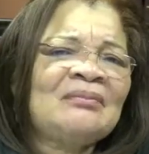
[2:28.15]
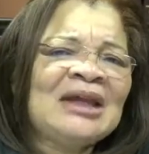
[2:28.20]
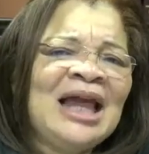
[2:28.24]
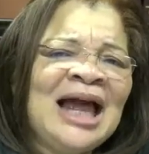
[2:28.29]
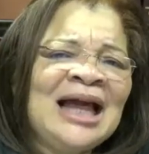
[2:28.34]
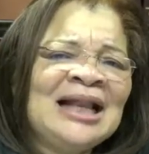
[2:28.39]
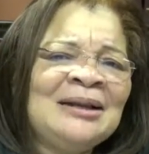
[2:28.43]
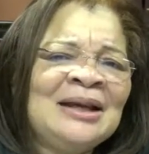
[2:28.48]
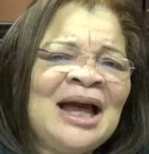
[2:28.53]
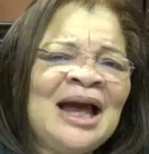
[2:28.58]

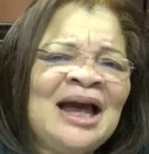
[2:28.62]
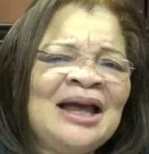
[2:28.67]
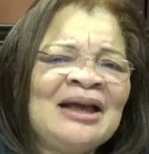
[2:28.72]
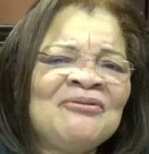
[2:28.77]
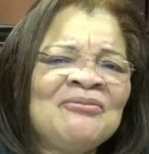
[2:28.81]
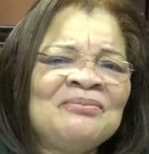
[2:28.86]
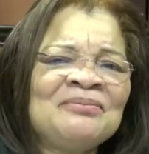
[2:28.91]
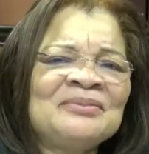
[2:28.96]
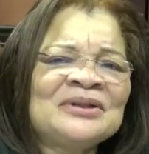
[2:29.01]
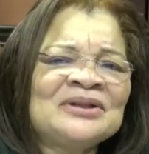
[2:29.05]
I
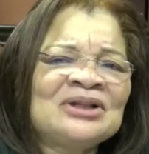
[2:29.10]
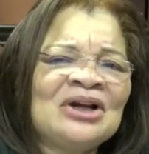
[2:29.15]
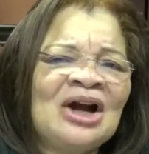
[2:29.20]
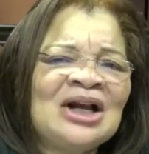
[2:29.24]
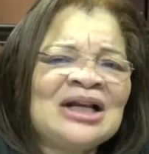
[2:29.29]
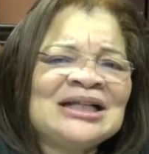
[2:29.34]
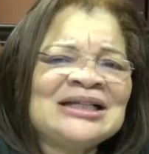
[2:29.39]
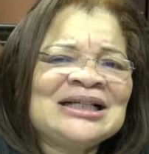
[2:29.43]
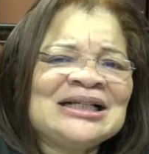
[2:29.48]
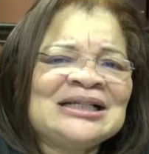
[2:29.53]
have
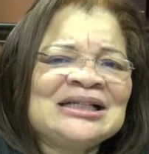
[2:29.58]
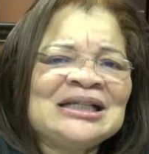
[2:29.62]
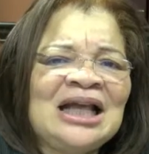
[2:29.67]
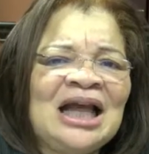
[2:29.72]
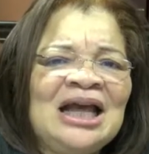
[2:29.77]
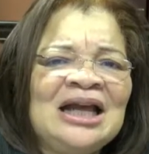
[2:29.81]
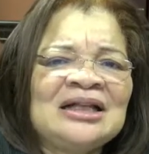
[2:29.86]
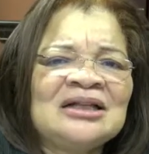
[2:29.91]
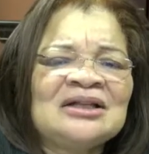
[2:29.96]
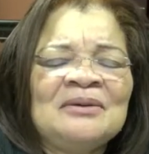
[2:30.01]
started to
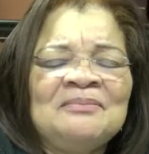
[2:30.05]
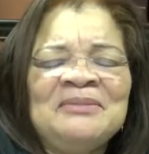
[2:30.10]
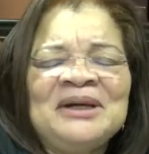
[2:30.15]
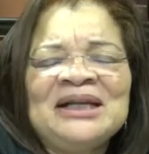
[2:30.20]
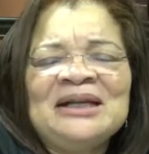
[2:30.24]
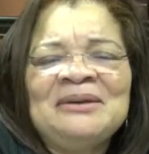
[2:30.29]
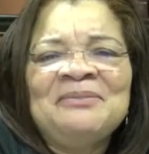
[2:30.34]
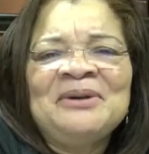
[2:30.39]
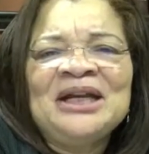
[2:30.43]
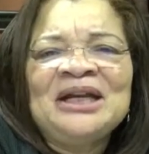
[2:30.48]
say to
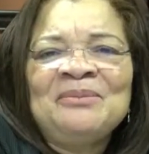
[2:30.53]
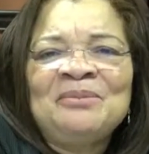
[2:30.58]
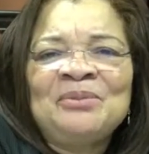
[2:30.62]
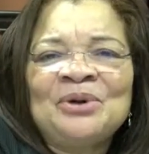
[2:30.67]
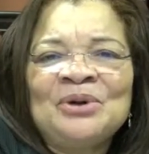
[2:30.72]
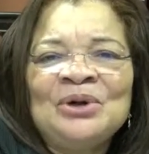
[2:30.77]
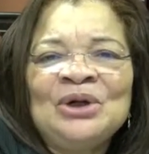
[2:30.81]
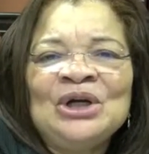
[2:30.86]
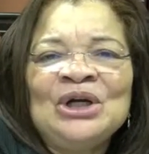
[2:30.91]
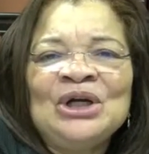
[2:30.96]
many
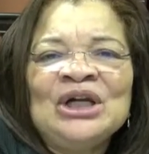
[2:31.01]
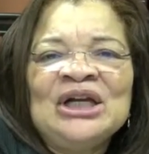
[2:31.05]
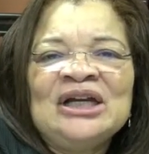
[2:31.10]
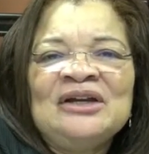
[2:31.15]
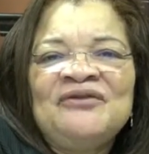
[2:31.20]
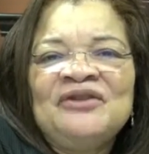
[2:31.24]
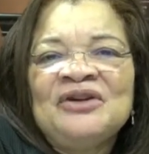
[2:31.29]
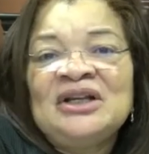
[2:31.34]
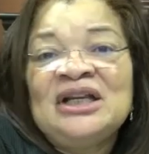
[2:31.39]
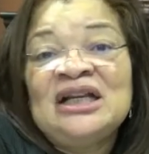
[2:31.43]
people,
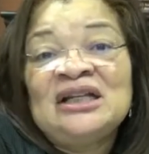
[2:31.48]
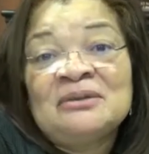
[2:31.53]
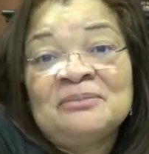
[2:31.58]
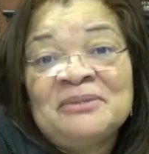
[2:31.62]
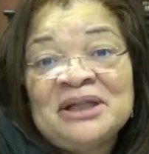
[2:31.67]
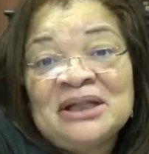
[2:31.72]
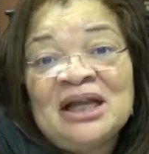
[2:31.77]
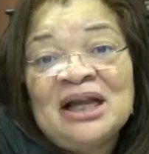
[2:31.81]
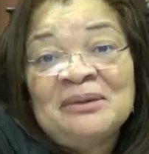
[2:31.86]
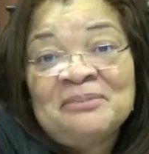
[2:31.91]
if you need to
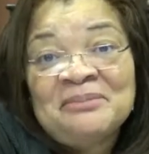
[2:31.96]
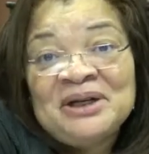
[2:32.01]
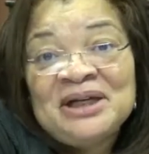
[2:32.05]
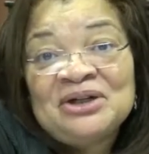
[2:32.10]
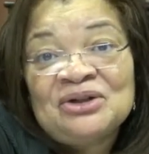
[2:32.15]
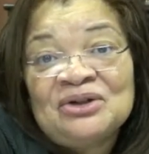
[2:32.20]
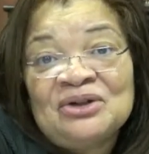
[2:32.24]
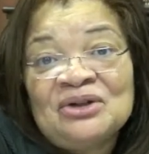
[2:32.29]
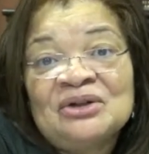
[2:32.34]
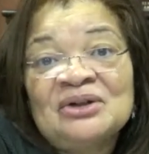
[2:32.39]
be like
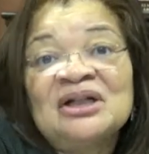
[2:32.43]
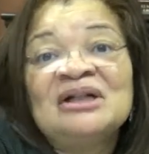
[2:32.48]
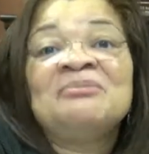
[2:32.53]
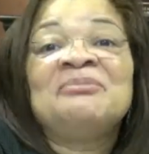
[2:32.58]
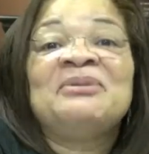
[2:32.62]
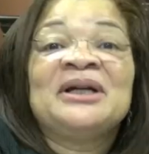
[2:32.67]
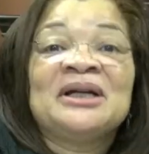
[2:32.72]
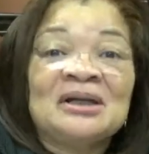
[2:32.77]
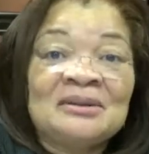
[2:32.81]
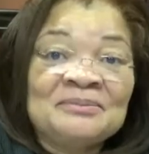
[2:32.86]
Peter
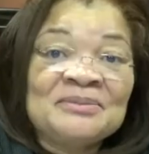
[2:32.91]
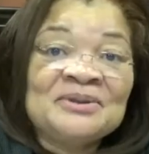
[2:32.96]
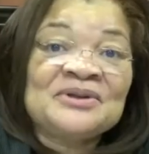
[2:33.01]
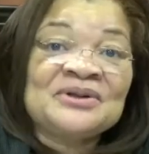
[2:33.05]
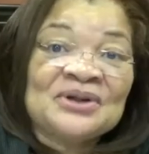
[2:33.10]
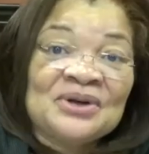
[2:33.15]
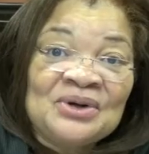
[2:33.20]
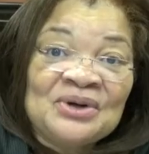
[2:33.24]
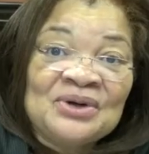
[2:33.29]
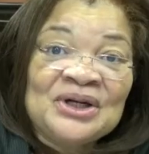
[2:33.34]
and pick up a
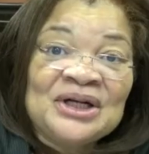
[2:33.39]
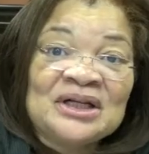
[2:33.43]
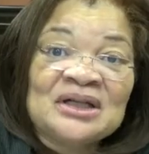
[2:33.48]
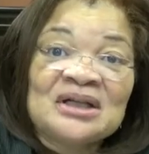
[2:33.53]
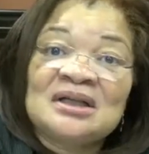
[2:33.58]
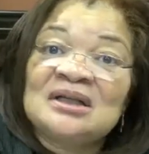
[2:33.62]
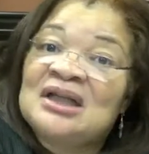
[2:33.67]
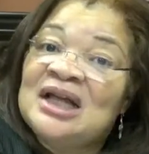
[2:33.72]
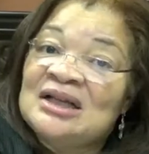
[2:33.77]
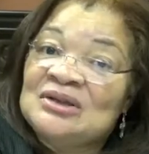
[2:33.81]
sword,
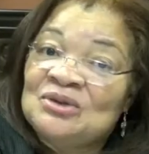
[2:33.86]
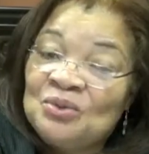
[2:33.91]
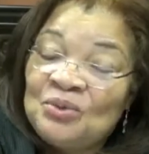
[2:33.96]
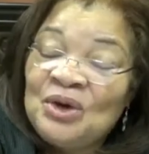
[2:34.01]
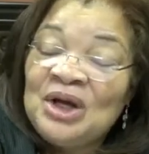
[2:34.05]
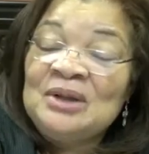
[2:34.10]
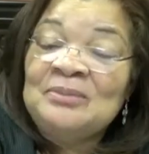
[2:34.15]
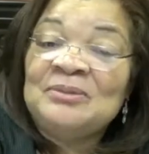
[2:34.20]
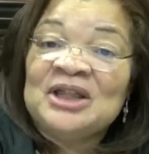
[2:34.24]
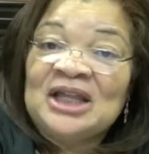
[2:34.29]
that's
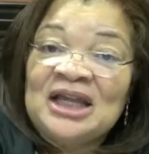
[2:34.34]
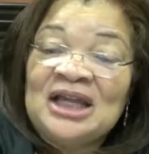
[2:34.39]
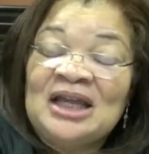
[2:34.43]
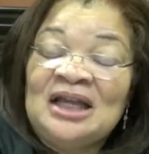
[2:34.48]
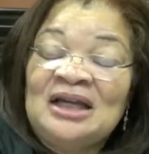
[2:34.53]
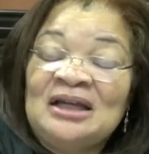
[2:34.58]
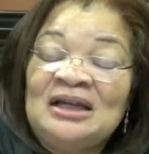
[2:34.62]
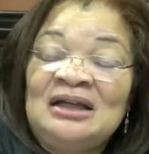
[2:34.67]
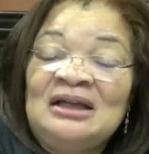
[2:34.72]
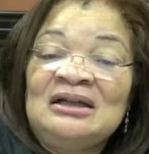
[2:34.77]
one
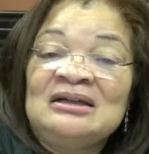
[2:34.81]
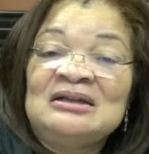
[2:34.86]
thing.